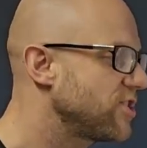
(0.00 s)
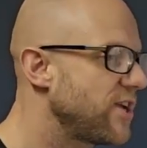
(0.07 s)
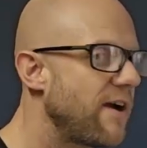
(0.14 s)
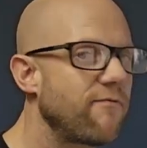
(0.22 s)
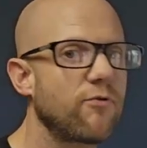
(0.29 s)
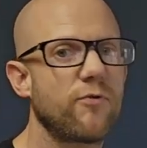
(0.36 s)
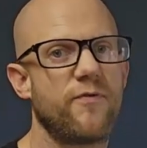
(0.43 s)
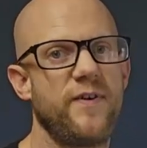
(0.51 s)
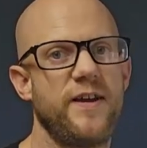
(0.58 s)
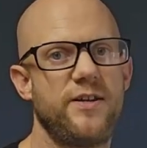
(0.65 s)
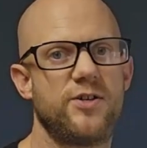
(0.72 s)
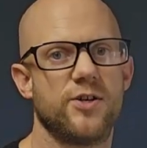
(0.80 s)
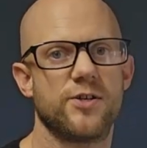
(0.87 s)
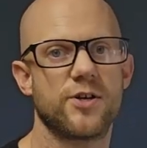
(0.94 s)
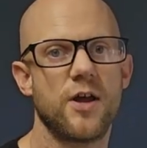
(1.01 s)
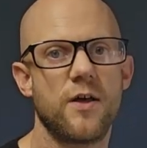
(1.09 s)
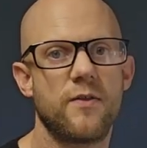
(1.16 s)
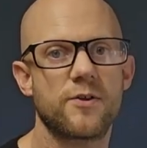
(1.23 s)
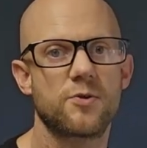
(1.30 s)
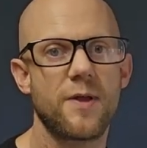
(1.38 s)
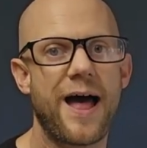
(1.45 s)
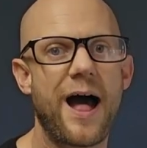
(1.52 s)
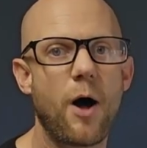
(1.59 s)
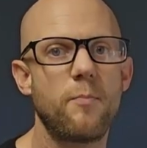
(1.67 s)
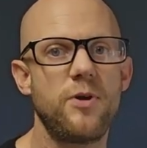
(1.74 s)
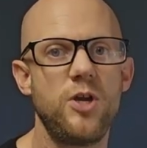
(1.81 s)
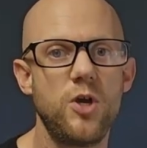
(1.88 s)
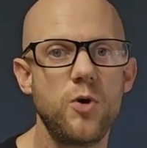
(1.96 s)
are several features that will
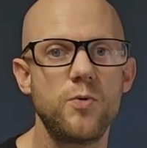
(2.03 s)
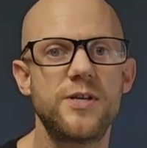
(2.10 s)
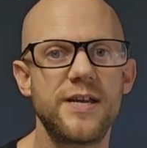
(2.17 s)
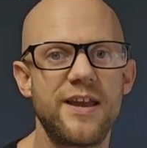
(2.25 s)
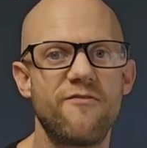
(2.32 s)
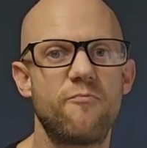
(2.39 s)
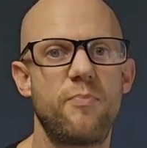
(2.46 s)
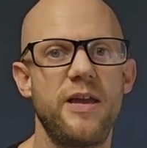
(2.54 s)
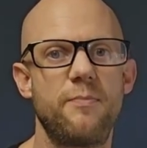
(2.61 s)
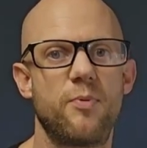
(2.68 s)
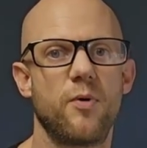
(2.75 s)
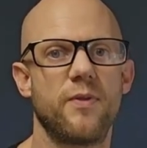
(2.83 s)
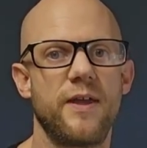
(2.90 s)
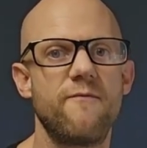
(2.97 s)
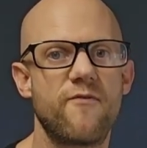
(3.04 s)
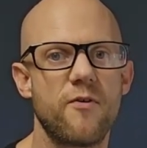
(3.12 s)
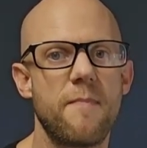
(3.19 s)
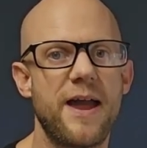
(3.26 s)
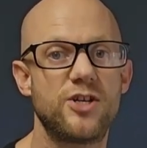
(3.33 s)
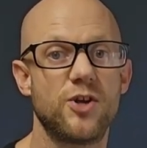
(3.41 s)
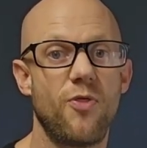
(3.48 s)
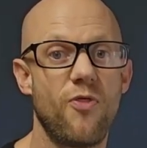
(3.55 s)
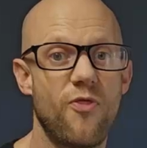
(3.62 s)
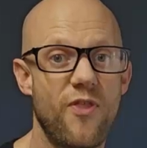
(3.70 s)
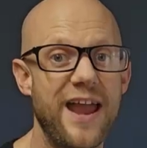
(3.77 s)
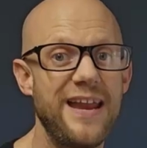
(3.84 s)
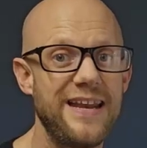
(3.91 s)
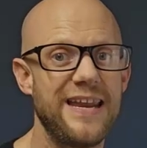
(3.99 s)
help you to give people the information
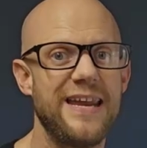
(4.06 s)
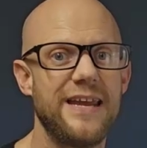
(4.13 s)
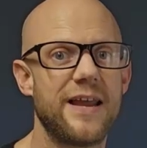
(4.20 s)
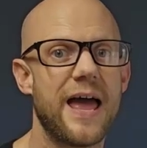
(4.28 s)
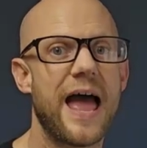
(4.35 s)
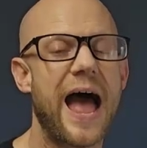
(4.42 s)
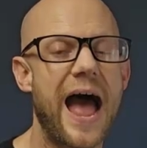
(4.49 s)
they need